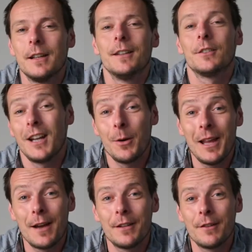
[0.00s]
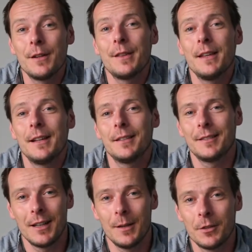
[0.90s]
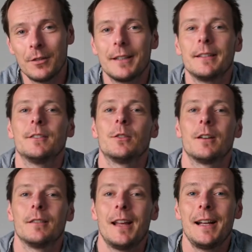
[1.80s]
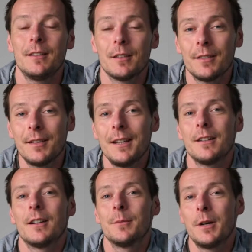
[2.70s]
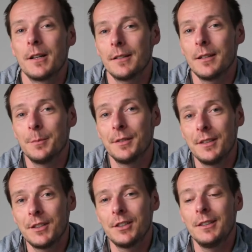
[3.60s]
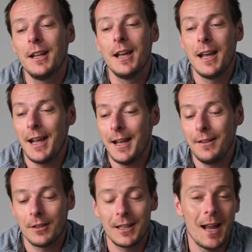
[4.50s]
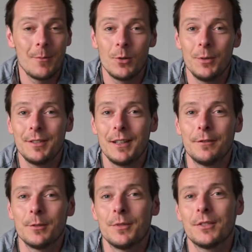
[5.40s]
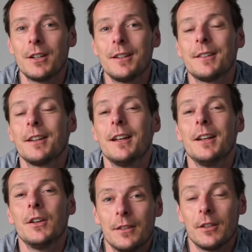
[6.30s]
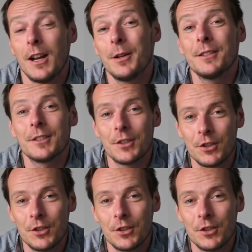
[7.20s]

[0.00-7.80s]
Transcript: So now we have everything set up correctly. So our lights are set, our model's in position, and our camera was set from start. So now we can start